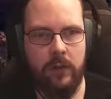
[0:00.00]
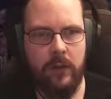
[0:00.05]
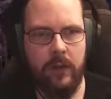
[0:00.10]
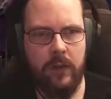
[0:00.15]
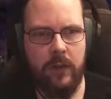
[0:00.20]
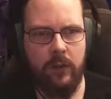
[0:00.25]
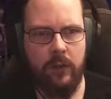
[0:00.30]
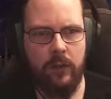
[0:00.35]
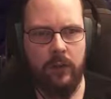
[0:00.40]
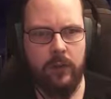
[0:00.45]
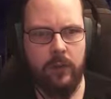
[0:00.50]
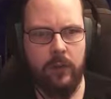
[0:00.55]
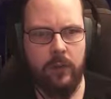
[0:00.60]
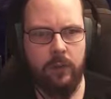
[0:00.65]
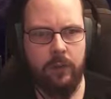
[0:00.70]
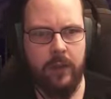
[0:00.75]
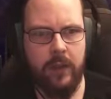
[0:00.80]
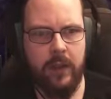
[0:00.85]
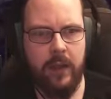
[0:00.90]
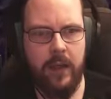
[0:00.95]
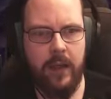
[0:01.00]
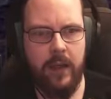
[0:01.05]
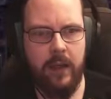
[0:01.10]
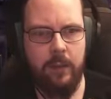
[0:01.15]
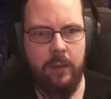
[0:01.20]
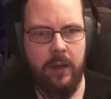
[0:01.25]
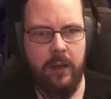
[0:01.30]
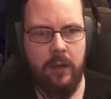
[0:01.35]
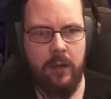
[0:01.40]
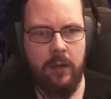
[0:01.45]
Is that also a big
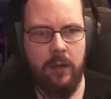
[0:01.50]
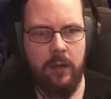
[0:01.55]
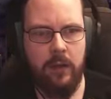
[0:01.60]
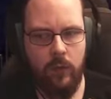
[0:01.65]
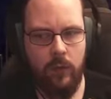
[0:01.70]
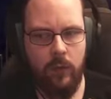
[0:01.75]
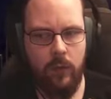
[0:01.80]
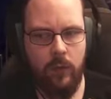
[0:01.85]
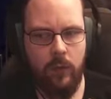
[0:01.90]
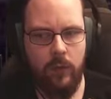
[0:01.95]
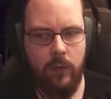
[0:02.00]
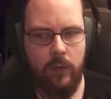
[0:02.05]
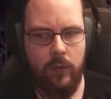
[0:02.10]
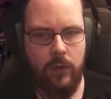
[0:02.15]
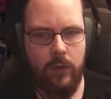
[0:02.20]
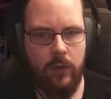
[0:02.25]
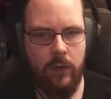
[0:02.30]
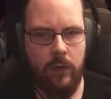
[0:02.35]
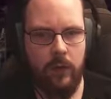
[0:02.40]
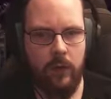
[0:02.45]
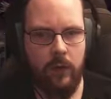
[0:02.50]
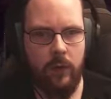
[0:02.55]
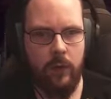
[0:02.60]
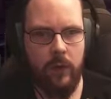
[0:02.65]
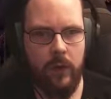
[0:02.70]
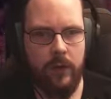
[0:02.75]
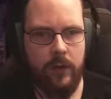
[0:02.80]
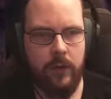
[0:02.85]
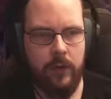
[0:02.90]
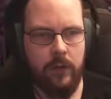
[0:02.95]
enemy? Or
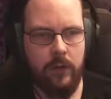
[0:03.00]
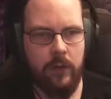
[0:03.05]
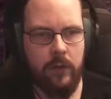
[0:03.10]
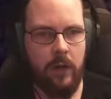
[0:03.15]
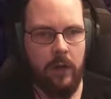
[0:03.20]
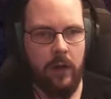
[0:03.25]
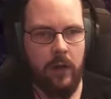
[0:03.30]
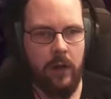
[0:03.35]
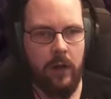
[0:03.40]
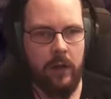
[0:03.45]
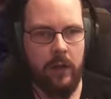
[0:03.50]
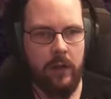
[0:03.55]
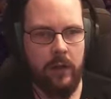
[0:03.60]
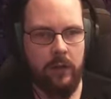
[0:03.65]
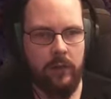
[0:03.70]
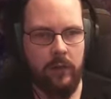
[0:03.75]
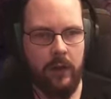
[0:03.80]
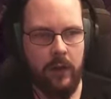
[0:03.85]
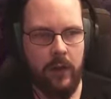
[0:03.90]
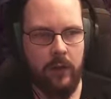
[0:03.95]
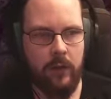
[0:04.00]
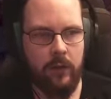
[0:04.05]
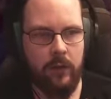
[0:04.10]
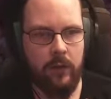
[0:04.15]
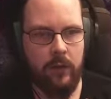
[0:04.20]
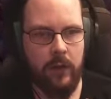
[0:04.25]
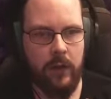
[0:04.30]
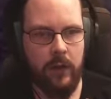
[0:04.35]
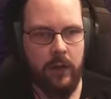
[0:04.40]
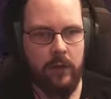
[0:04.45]
what? Ah, yes, hang on.
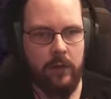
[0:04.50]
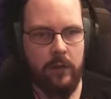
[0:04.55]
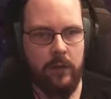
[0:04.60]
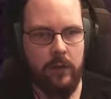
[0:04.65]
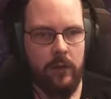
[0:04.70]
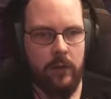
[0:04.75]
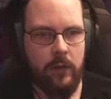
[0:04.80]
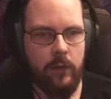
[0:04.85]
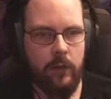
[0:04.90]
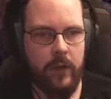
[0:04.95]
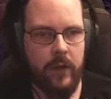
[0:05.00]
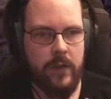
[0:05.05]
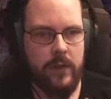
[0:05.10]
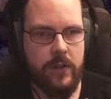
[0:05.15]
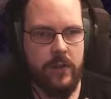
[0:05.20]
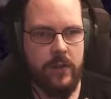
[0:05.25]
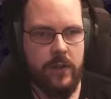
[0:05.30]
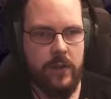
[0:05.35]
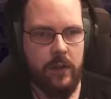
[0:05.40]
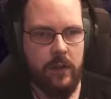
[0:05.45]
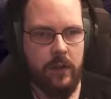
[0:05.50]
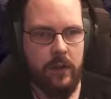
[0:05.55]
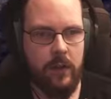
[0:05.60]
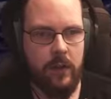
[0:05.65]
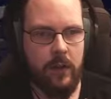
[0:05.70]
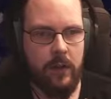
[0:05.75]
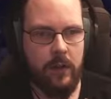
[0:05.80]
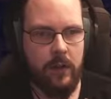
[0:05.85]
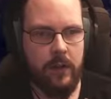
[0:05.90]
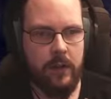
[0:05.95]
Okay, Greece.
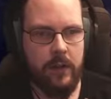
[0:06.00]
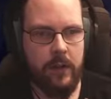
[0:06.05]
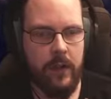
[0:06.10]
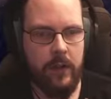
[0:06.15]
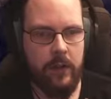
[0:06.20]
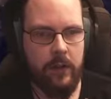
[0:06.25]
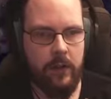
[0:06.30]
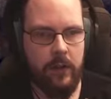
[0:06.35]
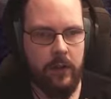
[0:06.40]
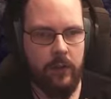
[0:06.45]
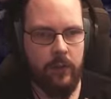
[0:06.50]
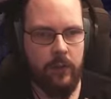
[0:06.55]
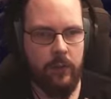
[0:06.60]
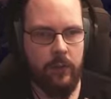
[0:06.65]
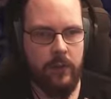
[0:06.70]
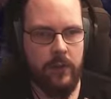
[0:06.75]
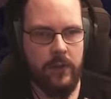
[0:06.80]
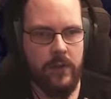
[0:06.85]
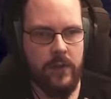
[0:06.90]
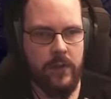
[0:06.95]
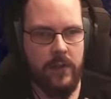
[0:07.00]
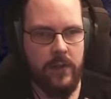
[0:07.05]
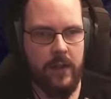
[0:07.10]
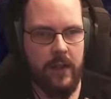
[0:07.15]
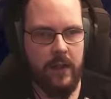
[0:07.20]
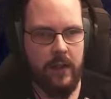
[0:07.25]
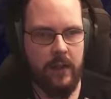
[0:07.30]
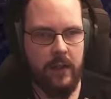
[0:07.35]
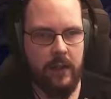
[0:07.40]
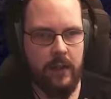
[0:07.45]
I like that. Okay, someone is
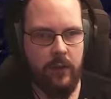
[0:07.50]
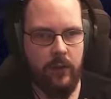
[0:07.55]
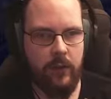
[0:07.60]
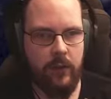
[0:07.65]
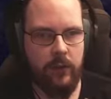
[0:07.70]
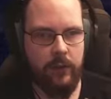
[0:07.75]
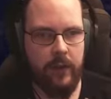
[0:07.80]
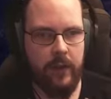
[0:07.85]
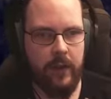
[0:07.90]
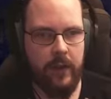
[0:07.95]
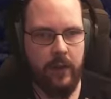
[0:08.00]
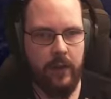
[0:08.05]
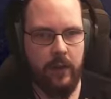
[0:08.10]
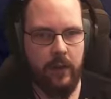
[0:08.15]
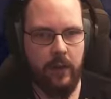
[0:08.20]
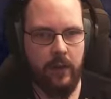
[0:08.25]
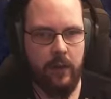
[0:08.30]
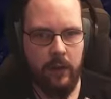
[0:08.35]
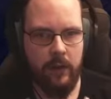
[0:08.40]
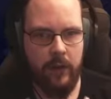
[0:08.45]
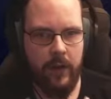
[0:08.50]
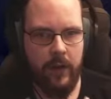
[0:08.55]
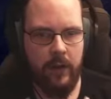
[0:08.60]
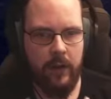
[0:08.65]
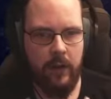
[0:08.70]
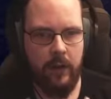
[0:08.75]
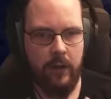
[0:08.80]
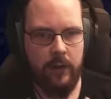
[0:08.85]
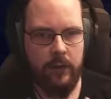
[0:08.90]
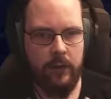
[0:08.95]
standing there already. Grand
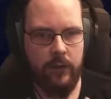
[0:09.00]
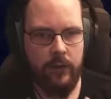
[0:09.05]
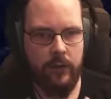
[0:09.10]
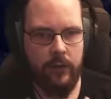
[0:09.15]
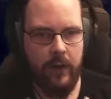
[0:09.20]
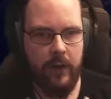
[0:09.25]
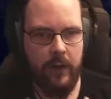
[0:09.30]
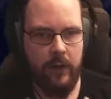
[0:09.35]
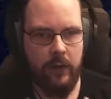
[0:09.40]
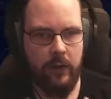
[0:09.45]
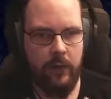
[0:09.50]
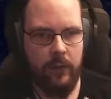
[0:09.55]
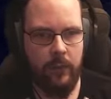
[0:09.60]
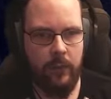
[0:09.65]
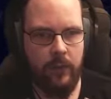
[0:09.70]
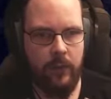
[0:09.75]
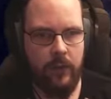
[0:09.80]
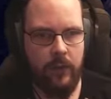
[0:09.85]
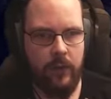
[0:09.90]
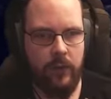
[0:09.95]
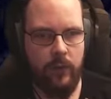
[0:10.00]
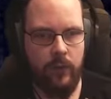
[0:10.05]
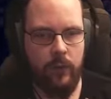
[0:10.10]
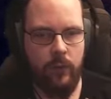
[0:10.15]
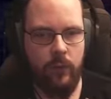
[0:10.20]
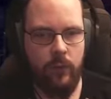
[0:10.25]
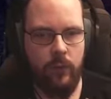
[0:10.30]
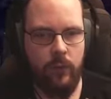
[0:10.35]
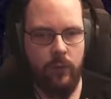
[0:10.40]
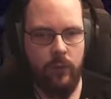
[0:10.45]
Altar Dragon Communion.
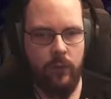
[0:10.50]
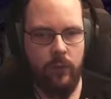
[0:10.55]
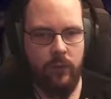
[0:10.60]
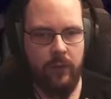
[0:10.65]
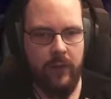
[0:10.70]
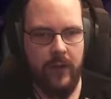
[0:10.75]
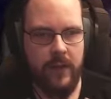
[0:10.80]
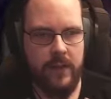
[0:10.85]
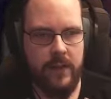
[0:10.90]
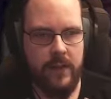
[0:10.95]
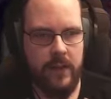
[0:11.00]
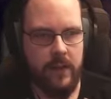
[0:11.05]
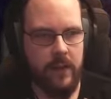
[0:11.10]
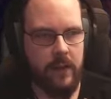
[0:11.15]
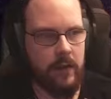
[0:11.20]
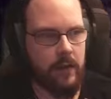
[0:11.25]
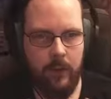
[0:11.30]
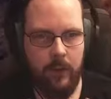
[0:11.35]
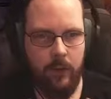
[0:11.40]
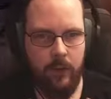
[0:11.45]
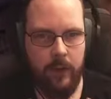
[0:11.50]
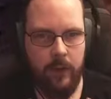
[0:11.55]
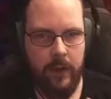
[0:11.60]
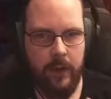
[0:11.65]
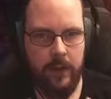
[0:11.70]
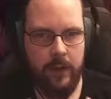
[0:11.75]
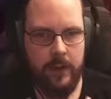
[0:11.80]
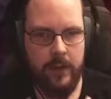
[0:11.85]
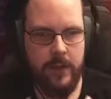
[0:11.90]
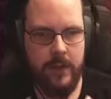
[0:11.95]
Ooh, fancy.
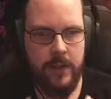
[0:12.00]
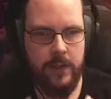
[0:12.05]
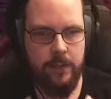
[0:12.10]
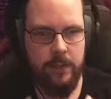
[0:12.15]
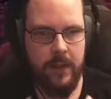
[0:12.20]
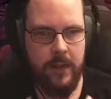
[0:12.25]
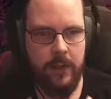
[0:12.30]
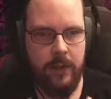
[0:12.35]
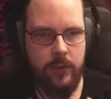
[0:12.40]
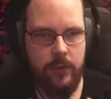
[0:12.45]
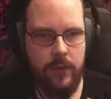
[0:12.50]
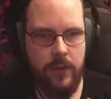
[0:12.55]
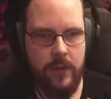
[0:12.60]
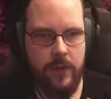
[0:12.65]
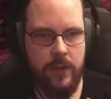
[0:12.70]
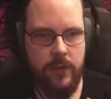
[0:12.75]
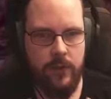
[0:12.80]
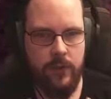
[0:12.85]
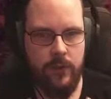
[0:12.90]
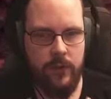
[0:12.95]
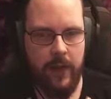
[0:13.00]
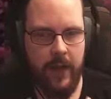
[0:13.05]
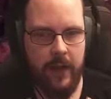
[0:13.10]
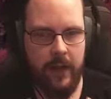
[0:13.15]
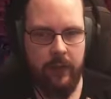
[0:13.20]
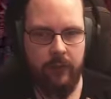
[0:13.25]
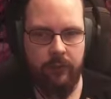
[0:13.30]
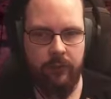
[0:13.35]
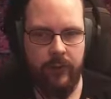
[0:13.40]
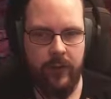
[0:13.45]
Okay, let's speak to this
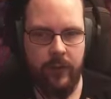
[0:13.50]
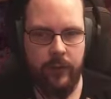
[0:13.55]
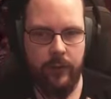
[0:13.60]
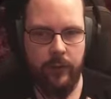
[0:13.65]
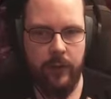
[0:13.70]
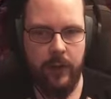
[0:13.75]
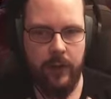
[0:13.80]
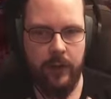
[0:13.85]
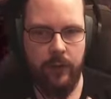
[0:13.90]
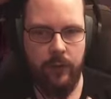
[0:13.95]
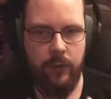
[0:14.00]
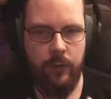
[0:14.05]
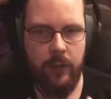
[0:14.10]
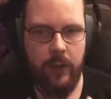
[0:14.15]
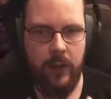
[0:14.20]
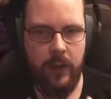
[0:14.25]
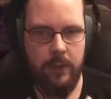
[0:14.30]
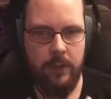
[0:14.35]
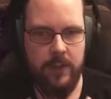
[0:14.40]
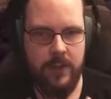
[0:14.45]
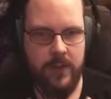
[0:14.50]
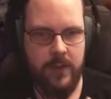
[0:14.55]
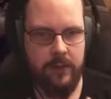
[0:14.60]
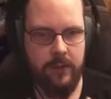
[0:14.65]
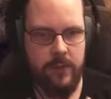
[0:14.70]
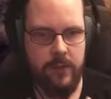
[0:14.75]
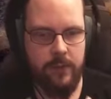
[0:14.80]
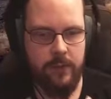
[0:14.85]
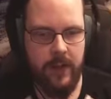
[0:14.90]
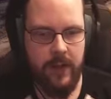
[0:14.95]
dragon feller. I do like myself
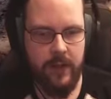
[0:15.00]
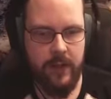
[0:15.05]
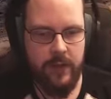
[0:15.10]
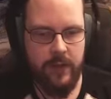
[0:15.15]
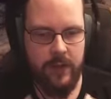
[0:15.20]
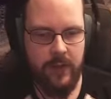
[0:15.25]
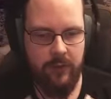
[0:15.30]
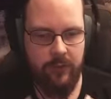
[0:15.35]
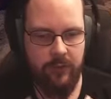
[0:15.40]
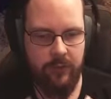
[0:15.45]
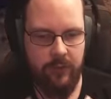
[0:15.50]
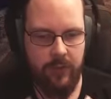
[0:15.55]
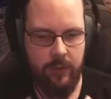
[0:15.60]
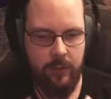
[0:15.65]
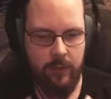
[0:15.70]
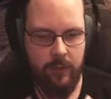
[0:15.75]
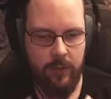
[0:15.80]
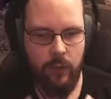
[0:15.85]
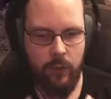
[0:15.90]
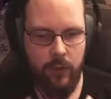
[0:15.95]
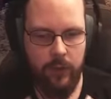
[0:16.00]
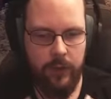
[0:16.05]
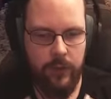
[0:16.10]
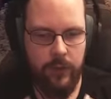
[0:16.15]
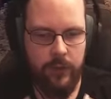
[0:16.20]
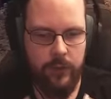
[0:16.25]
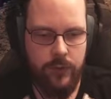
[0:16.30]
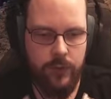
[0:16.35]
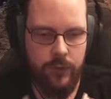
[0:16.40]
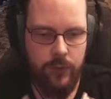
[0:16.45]
some dragon stuff.
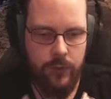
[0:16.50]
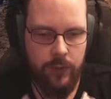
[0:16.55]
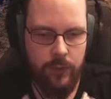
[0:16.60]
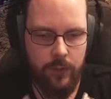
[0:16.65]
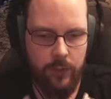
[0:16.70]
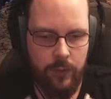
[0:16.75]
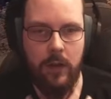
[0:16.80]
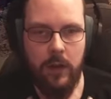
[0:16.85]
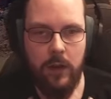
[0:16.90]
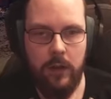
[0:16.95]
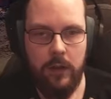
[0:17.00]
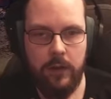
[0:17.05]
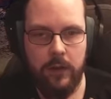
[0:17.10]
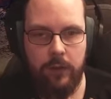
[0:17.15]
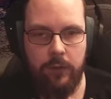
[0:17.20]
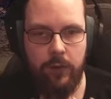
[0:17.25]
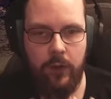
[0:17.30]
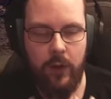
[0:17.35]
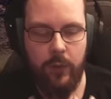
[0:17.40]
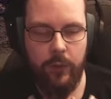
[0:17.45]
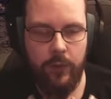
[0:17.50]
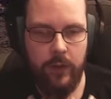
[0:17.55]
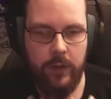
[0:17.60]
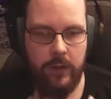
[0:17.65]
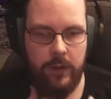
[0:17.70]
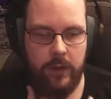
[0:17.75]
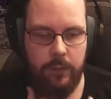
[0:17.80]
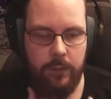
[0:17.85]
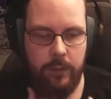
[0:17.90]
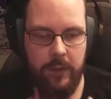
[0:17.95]
Warrior true. I'll devour a
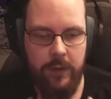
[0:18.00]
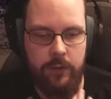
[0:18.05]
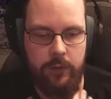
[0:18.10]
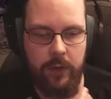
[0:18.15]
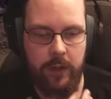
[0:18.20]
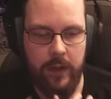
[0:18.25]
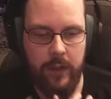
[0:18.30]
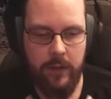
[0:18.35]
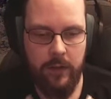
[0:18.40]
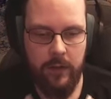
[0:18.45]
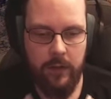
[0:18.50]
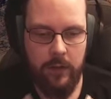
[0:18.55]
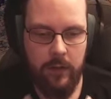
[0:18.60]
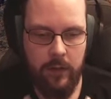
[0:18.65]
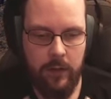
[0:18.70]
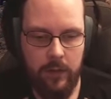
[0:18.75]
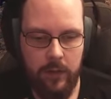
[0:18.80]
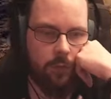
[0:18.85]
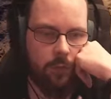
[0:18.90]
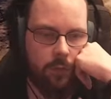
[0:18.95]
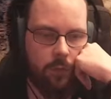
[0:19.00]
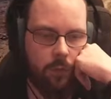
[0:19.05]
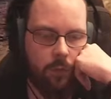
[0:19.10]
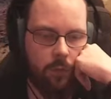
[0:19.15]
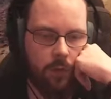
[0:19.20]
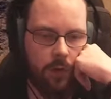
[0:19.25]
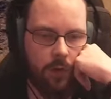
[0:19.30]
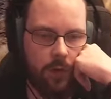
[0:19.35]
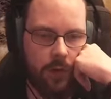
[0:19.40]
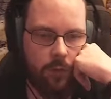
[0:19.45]
little bit dragon. Oh,
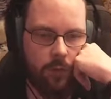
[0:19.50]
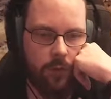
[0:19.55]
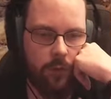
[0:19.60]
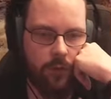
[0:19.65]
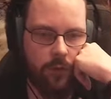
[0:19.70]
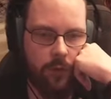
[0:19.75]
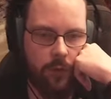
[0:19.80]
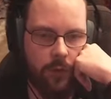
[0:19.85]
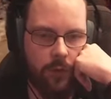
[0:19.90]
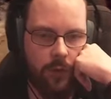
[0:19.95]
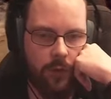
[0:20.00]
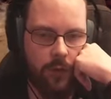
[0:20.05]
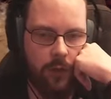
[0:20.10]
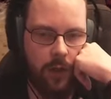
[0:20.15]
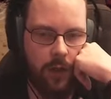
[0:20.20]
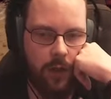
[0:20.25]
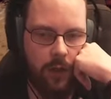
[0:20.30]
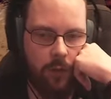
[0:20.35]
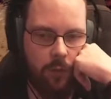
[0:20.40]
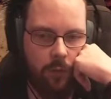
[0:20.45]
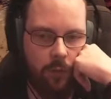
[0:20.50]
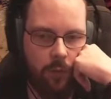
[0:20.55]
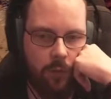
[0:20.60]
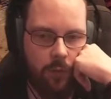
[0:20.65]
okay, what is going on now?